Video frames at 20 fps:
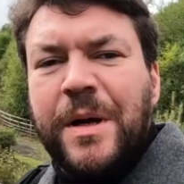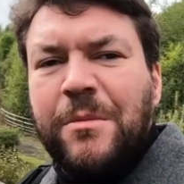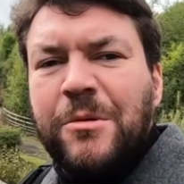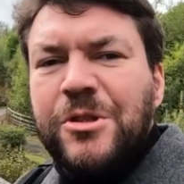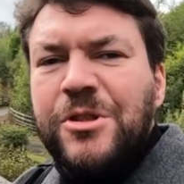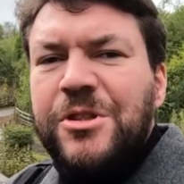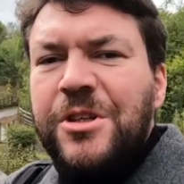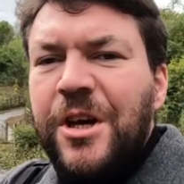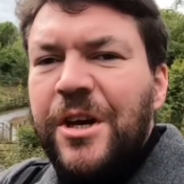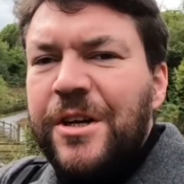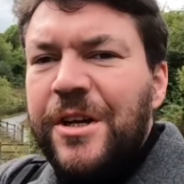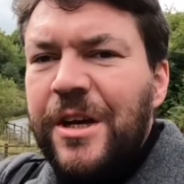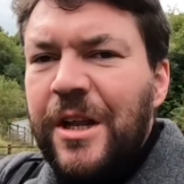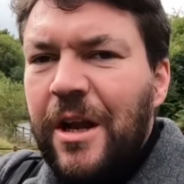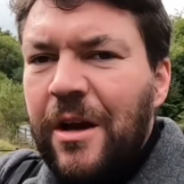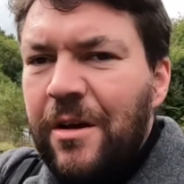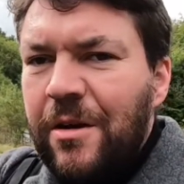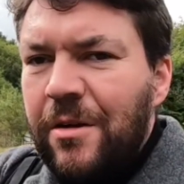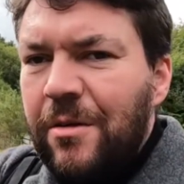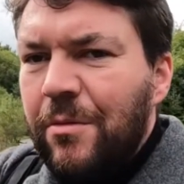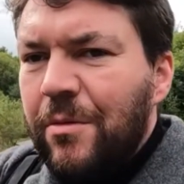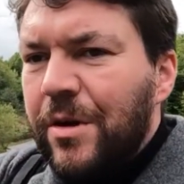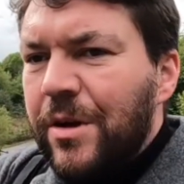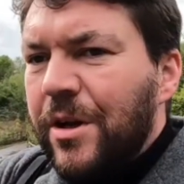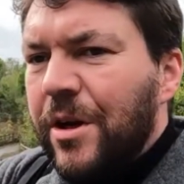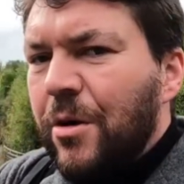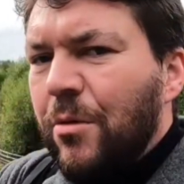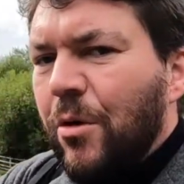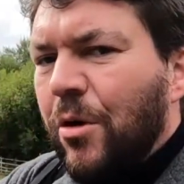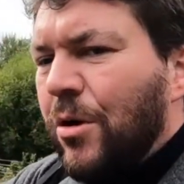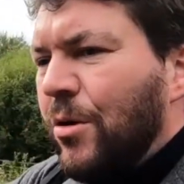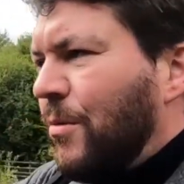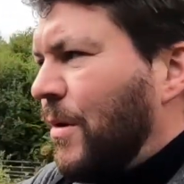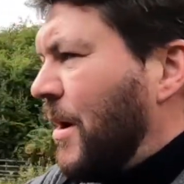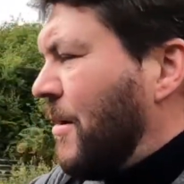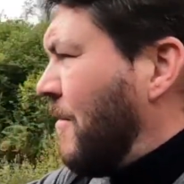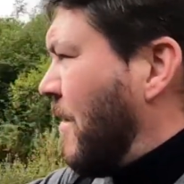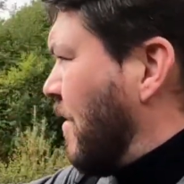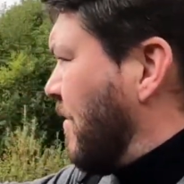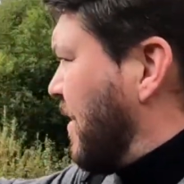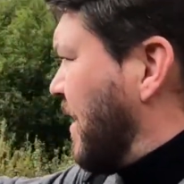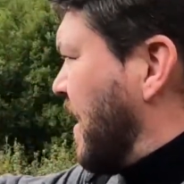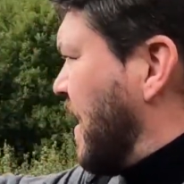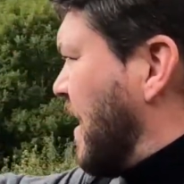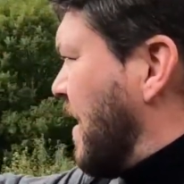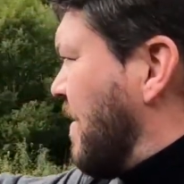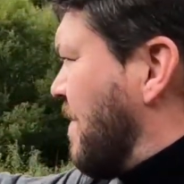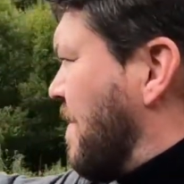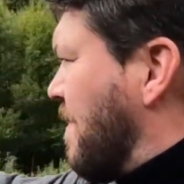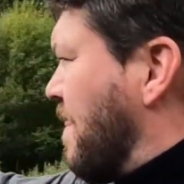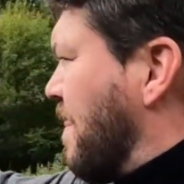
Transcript: much circular. We're going to go all the way around here,